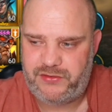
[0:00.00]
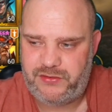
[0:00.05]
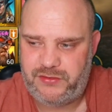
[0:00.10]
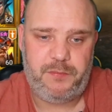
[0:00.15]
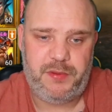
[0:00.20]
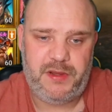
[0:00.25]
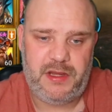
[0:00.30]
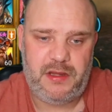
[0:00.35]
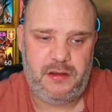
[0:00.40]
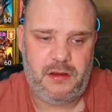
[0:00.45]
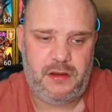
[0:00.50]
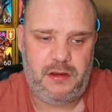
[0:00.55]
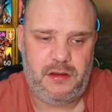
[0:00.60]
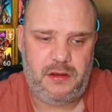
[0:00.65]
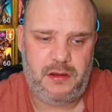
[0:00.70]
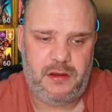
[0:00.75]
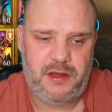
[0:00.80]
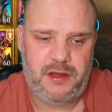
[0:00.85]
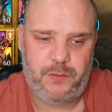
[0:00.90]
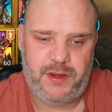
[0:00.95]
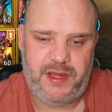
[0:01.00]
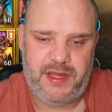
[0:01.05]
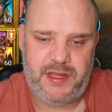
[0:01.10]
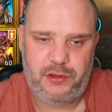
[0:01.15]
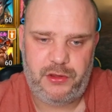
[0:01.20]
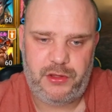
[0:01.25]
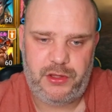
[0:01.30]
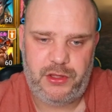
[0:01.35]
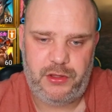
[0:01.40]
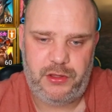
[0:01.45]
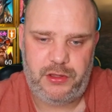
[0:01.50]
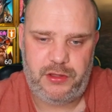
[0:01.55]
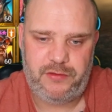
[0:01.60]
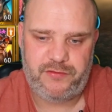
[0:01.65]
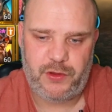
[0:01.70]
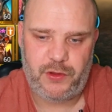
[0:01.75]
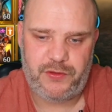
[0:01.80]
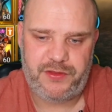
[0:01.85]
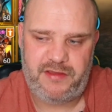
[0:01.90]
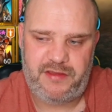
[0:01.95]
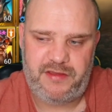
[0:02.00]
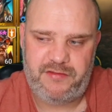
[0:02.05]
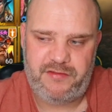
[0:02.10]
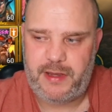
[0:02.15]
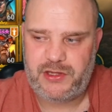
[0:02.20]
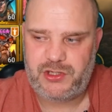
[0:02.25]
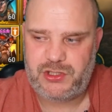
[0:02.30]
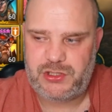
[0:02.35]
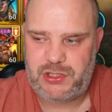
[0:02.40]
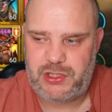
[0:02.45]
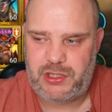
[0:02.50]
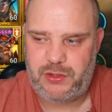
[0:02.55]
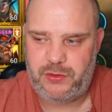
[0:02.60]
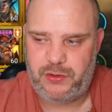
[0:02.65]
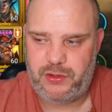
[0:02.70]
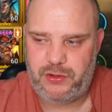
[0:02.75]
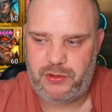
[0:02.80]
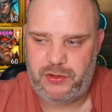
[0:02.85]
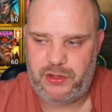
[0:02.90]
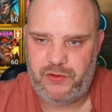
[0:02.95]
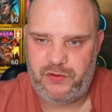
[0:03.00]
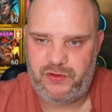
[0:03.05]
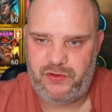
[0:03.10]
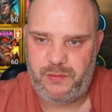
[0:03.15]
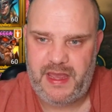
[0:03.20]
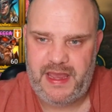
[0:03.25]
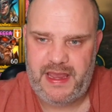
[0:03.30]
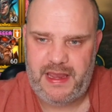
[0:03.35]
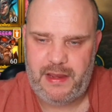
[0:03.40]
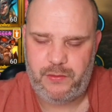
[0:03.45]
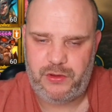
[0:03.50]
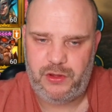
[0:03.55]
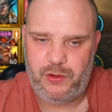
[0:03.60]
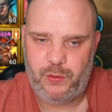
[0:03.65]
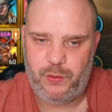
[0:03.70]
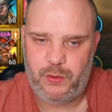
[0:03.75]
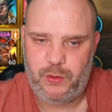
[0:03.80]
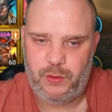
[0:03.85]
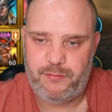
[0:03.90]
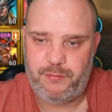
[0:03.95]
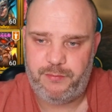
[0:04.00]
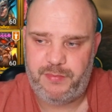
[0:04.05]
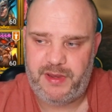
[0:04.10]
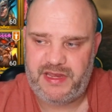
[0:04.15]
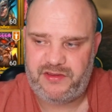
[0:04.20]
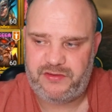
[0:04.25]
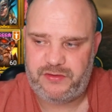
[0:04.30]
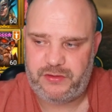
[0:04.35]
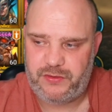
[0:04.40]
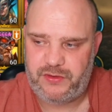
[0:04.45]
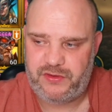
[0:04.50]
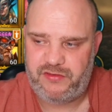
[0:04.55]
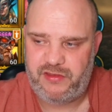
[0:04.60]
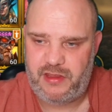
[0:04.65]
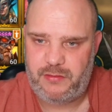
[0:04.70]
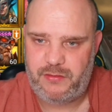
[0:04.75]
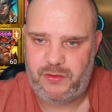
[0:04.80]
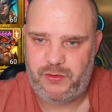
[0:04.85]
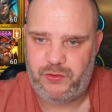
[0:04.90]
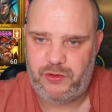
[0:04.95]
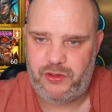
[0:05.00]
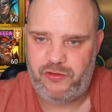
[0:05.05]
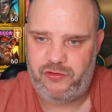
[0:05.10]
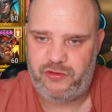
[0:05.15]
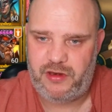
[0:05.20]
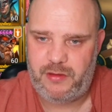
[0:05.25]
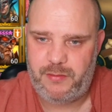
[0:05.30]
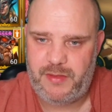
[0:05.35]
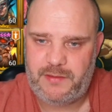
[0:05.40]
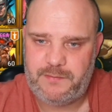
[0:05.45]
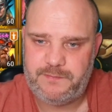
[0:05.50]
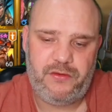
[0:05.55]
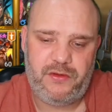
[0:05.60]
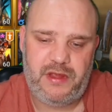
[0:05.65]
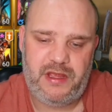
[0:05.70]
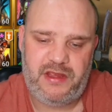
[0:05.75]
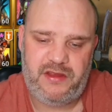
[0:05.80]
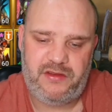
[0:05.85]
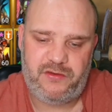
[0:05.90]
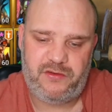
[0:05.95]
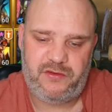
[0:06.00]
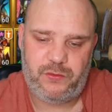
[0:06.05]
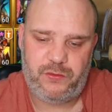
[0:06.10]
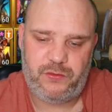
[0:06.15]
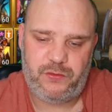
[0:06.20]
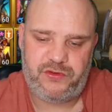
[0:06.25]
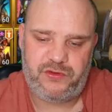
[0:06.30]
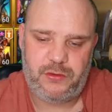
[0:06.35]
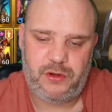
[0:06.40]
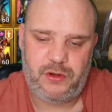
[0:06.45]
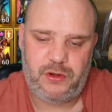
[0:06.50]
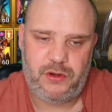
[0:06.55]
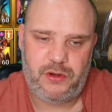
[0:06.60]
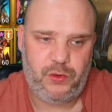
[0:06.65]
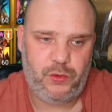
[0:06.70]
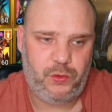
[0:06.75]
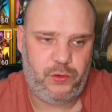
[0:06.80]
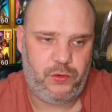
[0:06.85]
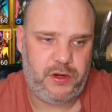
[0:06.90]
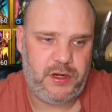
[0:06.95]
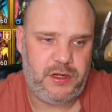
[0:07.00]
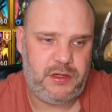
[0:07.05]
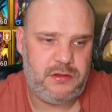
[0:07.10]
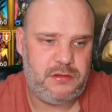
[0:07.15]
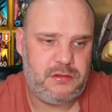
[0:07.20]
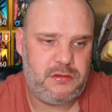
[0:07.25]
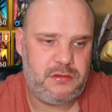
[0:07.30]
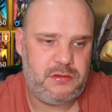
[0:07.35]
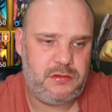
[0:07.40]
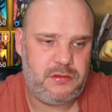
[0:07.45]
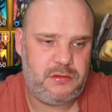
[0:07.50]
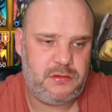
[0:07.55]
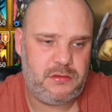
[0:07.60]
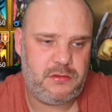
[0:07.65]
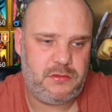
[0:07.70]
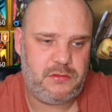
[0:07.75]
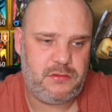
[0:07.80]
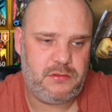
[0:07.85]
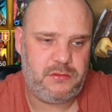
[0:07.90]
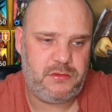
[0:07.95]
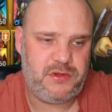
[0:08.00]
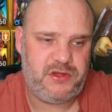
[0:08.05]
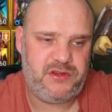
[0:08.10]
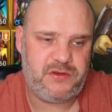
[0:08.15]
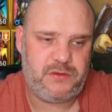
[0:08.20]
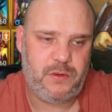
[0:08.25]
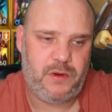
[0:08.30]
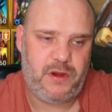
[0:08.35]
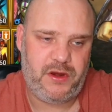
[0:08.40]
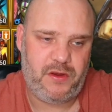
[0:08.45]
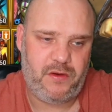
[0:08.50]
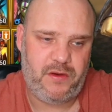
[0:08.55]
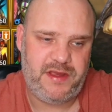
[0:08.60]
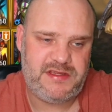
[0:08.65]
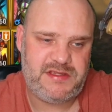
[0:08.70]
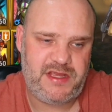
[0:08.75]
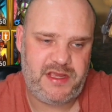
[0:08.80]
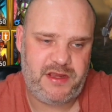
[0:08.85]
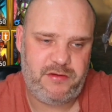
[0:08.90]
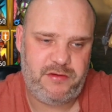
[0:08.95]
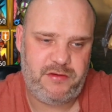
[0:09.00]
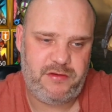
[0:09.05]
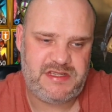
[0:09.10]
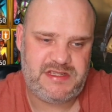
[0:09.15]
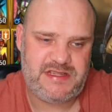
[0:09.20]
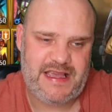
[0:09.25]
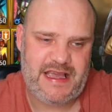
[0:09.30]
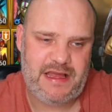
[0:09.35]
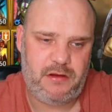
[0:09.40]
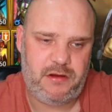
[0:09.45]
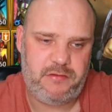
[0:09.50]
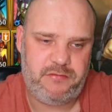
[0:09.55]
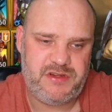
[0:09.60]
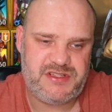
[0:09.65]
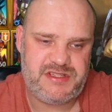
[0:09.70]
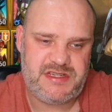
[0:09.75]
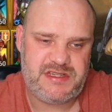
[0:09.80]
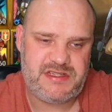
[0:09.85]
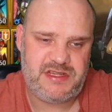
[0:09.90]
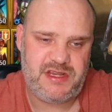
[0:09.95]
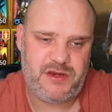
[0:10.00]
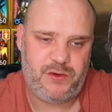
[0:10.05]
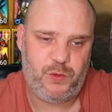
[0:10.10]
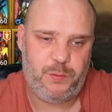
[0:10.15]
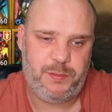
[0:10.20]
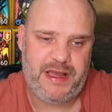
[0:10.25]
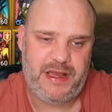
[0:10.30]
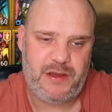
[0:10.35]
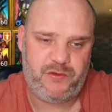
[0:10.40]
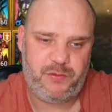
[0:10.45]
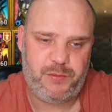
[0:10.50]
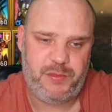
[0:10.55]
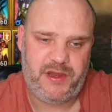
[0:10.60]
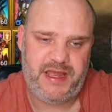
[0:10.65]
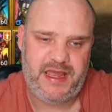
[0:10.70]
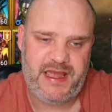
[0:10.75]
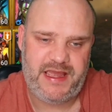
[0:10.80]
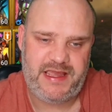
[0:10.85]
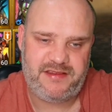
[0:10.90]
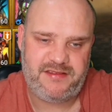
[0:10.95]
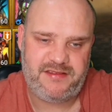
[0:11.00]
but either way, you've got the information. You can use him how you want based on the team you're using him in. He's also got an aura, which is quite nice, increases ally resist in all battles by 80.